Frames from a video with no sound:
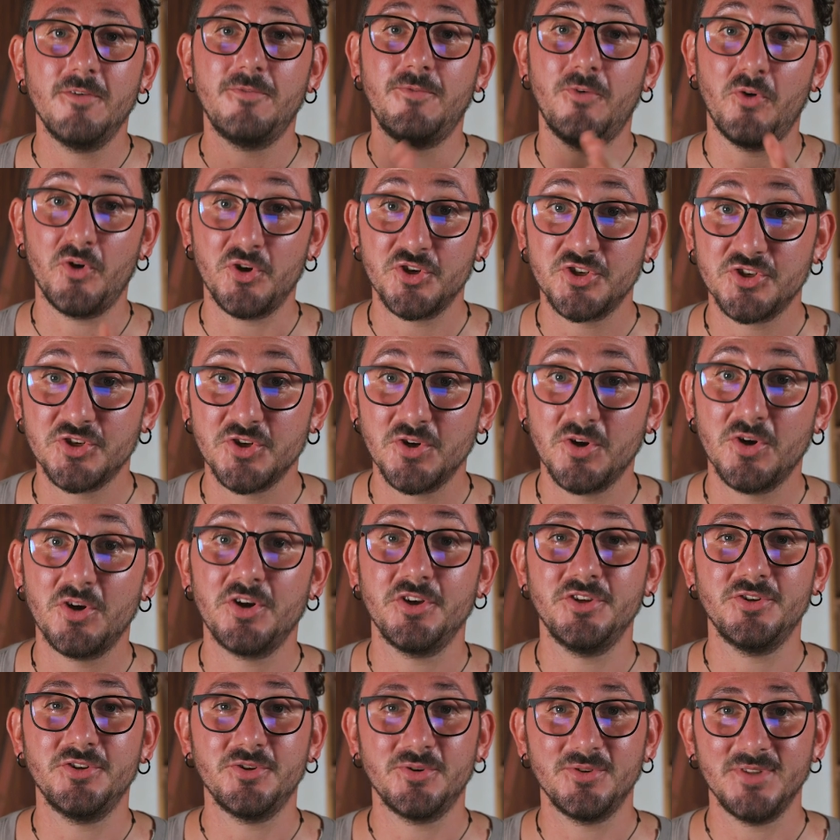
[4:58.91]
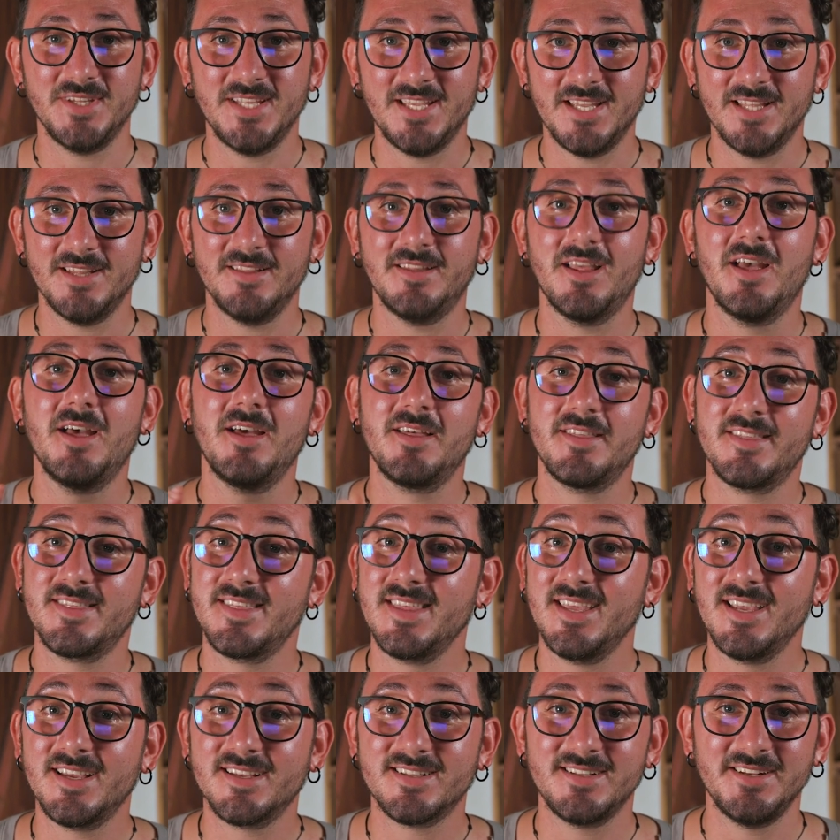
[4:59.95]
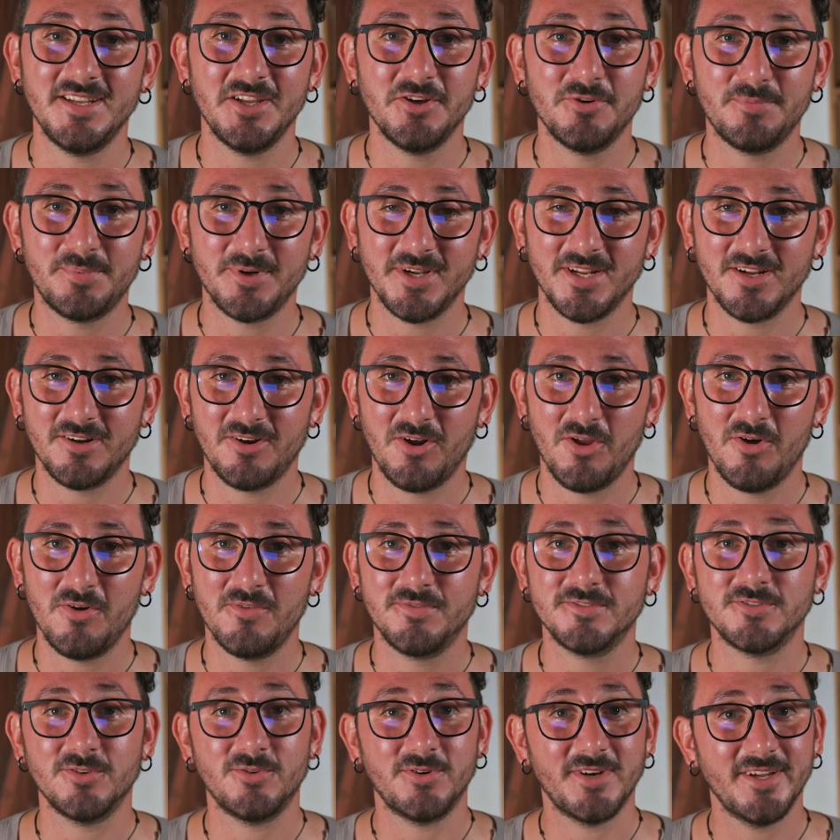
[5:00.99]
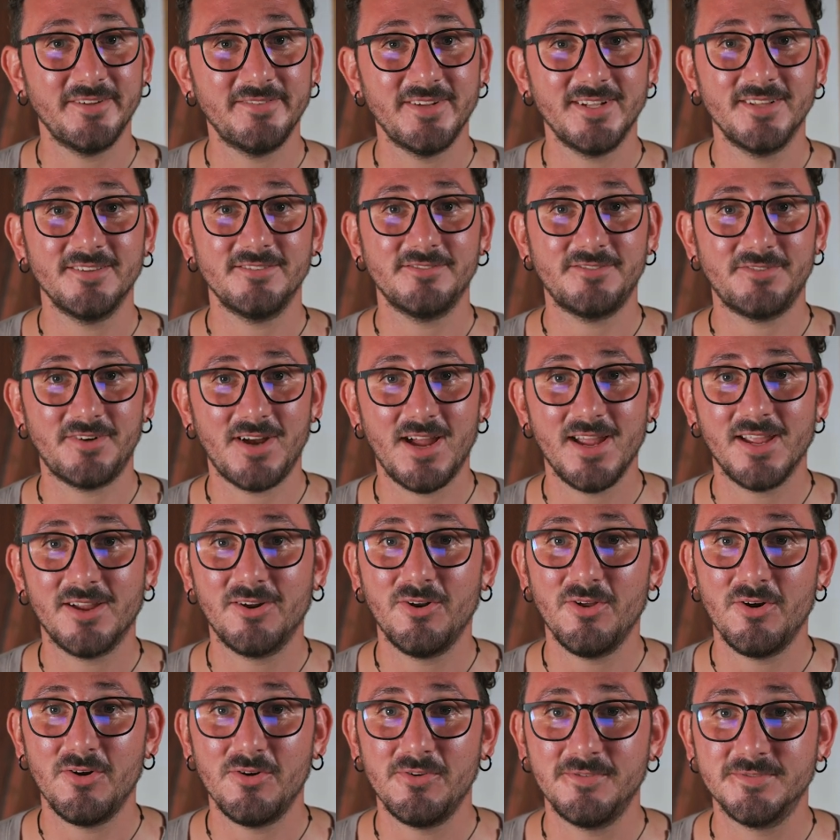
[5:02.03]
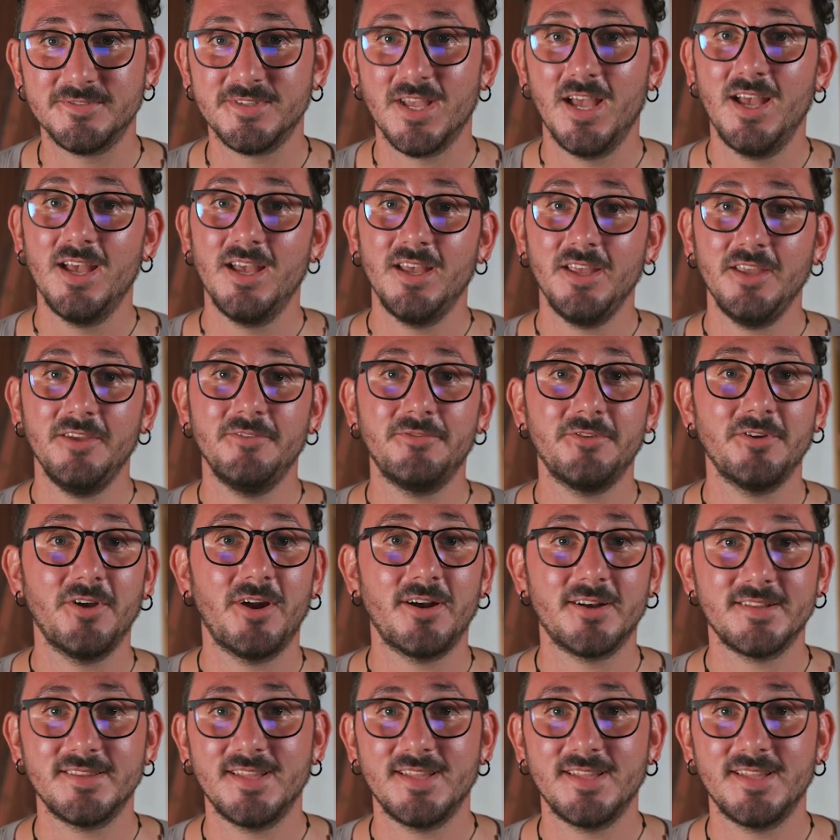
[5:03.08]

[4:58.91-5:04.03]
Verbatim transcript: For sure you need thick neoprene gloves or even dry gloves if you are